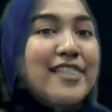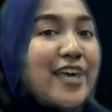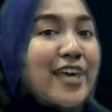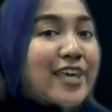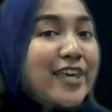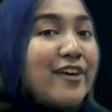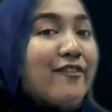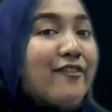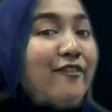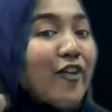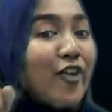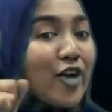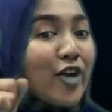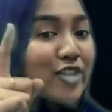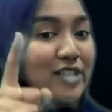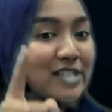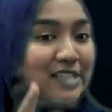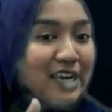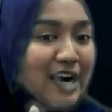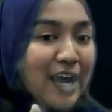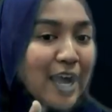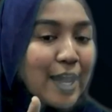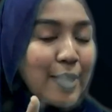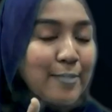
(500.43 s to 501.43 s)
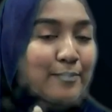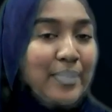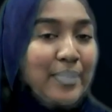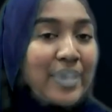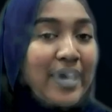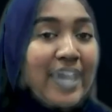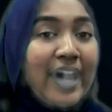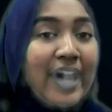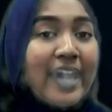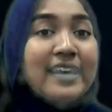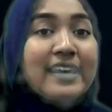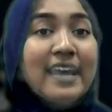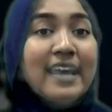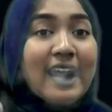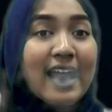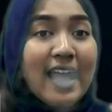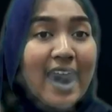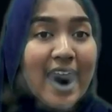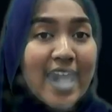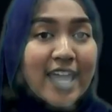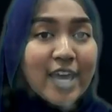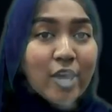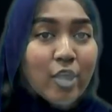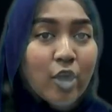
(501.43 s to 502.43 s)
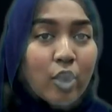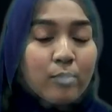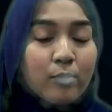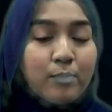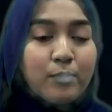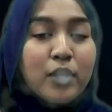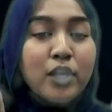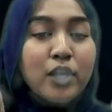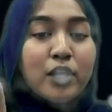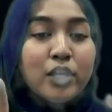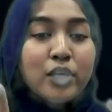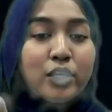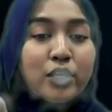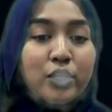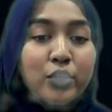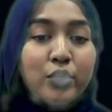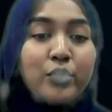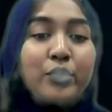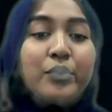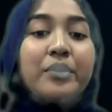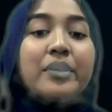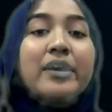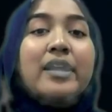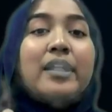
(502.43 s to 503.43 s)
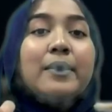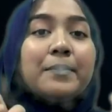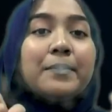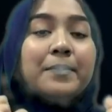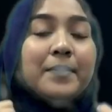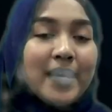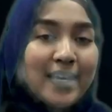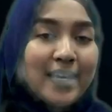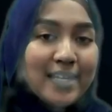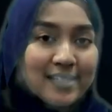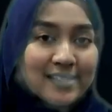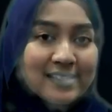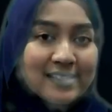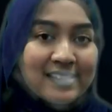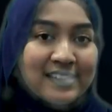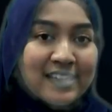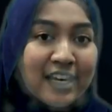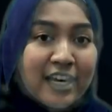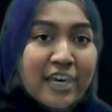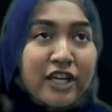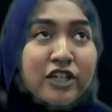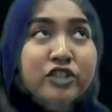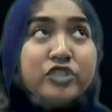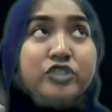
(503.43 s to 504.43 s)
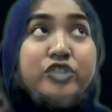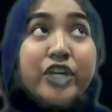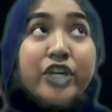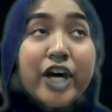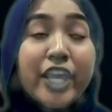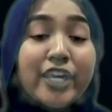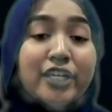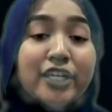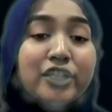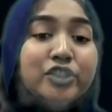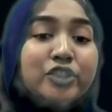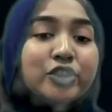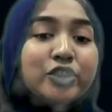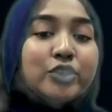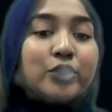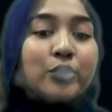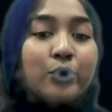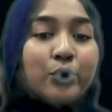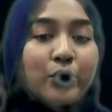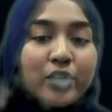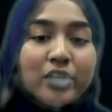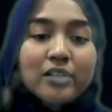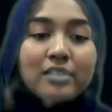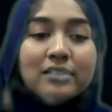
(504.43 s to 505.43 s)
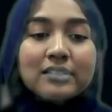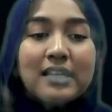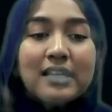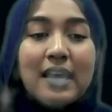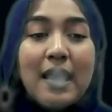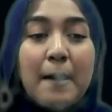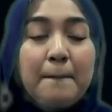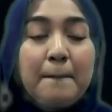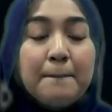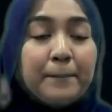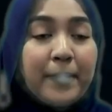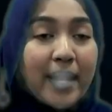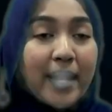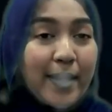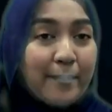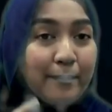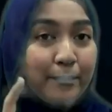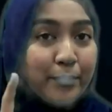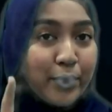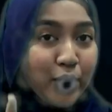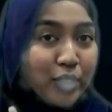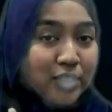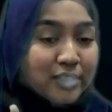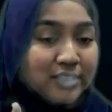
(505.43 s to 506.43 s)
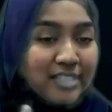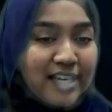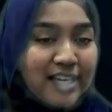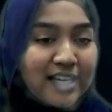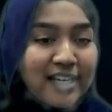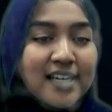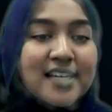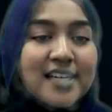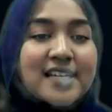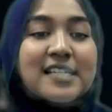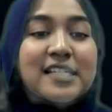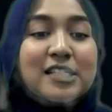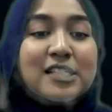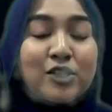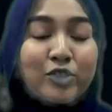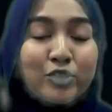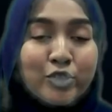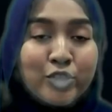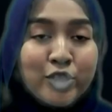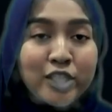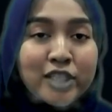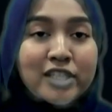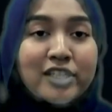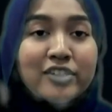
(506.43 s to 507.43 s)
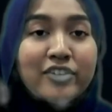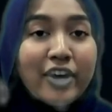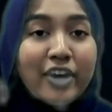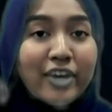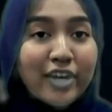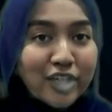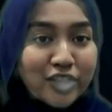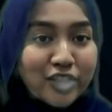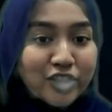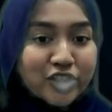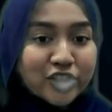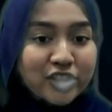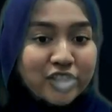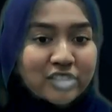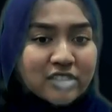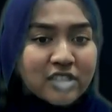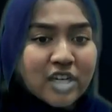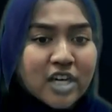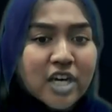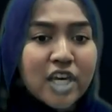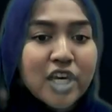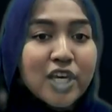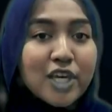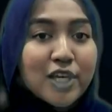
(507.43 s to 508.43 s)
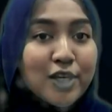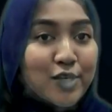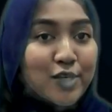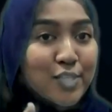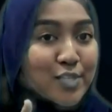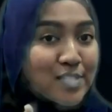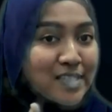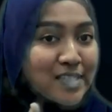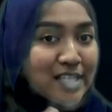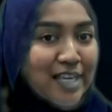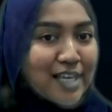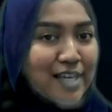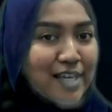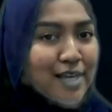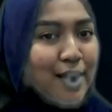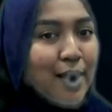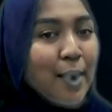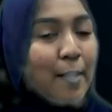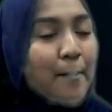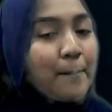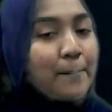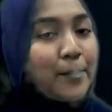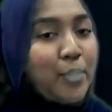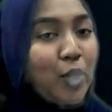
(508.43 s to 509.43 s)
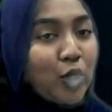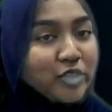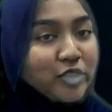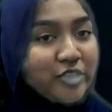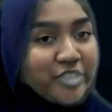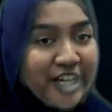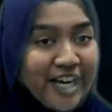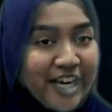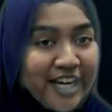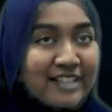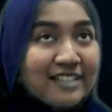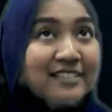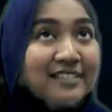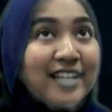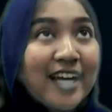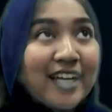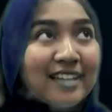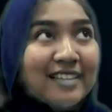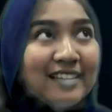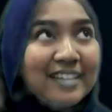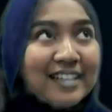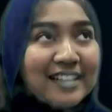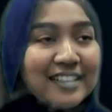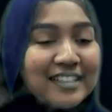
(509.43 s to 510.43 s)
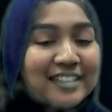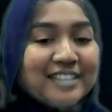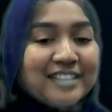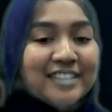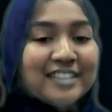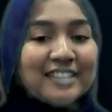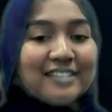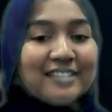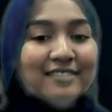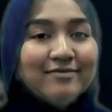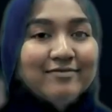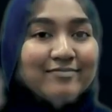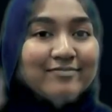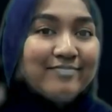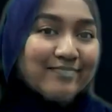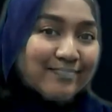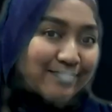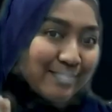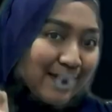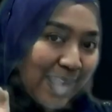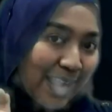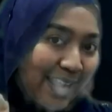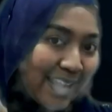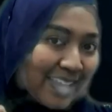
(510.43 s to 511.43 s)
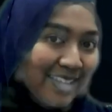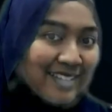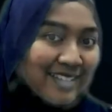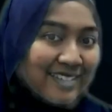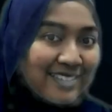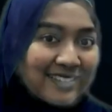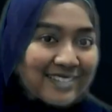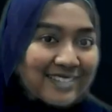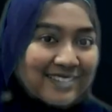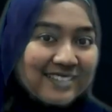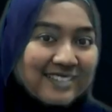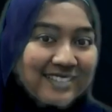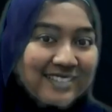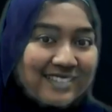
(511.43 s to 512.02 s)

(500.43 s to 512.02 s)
Thank you for your time, and I hope you help us change the world by building a student credential using blockchain technology. Bye!